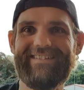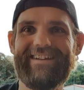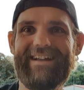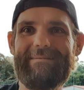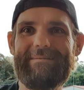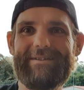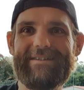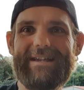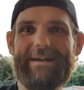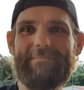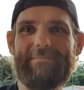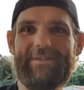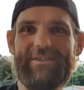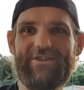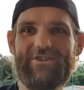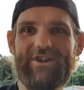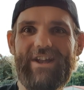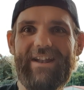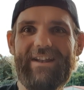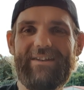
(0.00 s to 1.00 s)
Come and sub to the
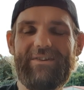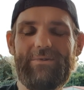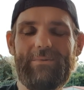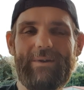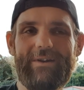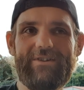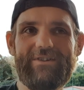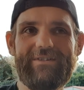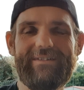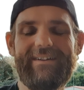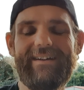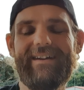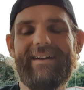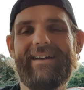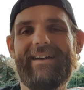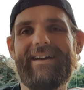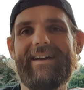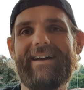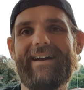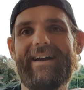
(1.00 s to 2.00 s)
channel in Twitch.
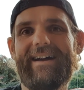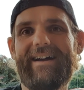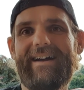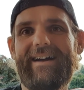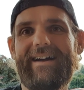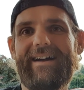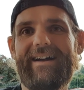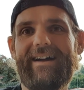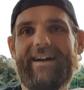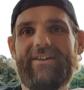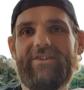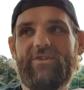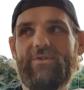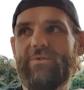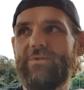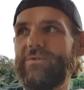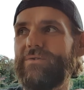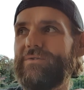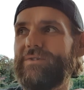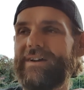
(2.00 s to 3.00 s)
I
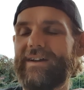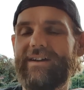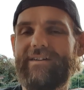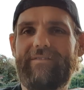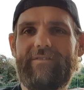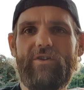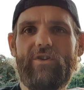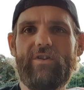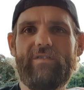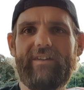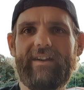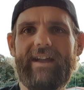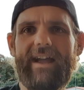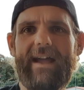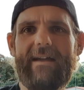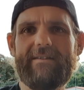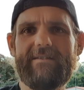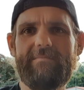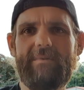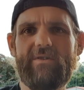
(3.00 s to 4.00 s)
do a few different
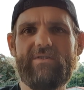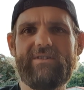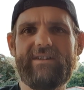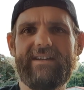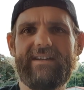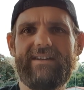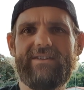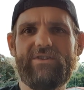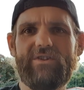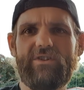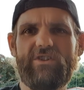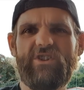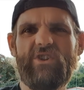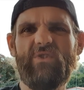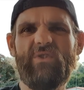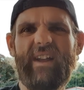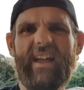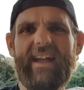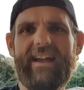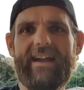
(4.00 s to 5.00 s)
games, mostly sort of
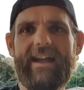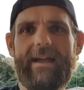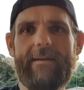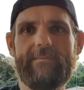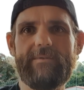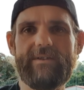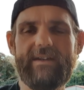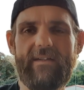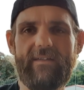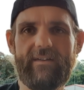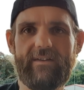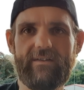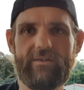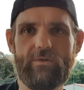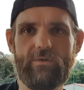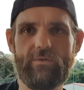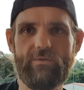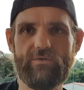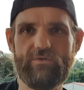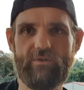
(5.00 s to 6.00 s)
chilled out games, nothing
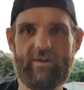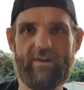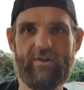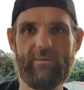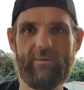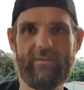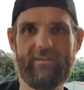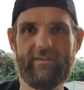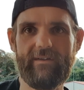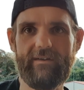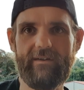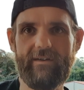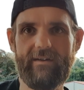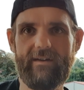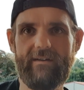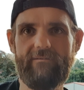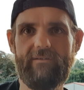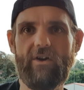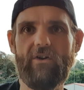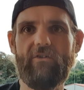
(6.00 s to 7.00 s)
too strenuous.
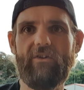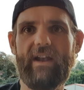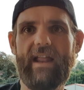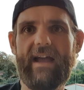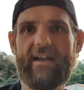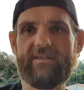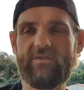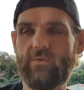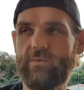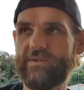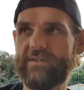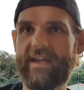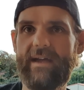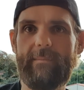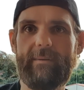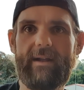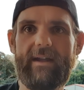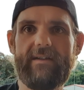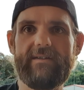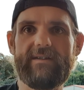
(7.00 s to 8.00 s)
Very relaxed, always
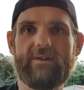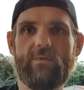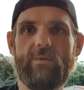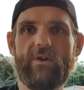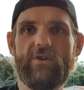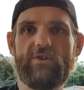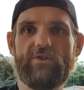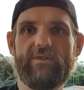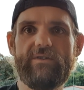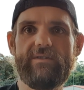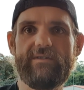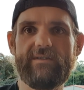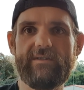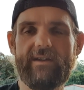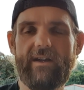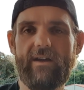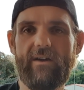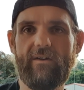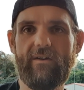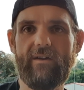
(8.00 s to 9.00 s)
happy to answer questions.
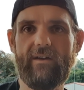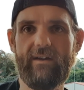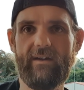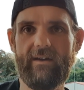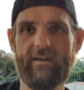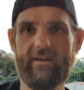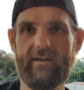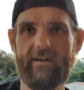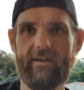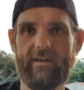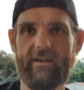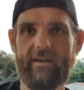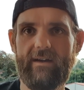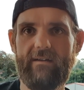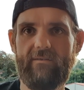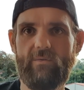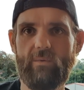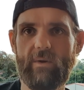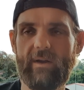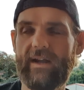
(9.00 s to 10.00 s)
So
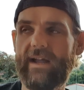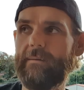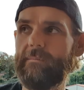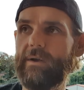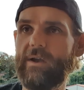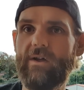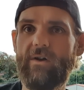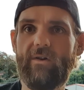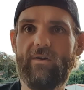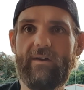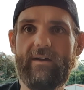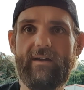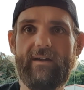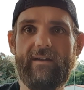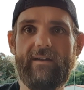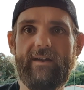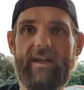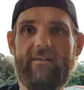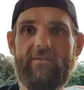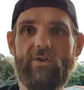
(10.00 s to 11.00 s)
if you want to come along
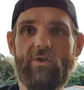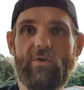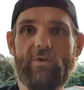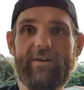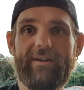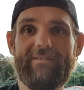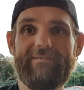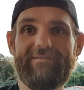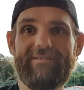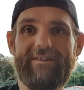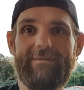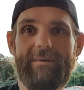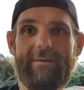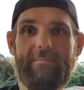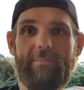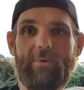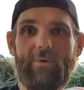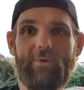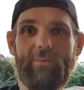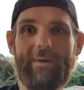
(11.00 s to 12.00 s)
and have a look and you're a bit
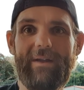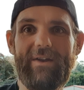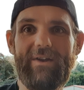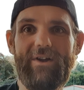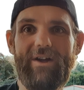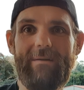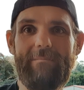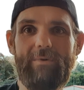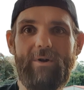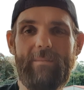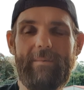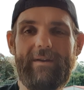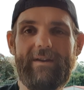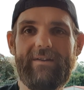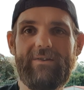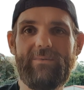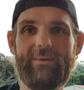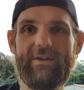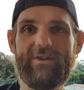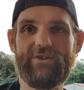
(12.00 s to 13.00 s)
bored one night, pop into
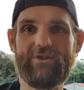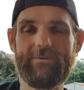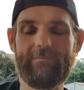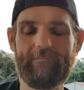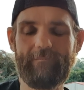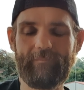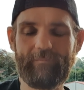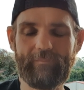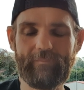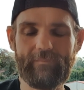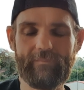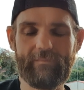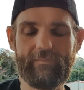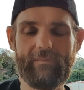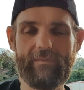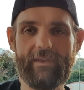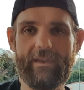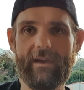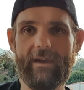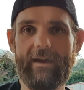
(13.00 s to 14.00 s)
Twitch.
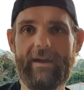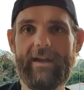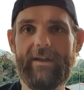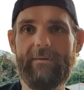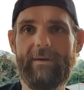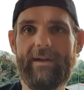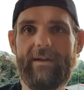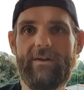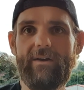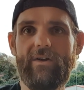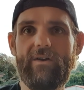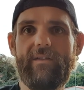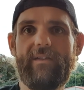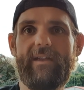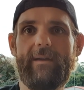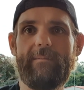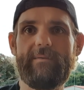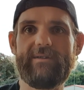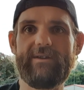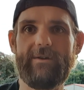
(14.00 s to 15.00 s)
Anyway, on to the
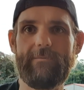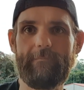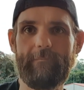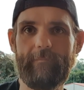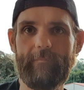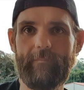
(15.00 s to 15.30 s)
episode.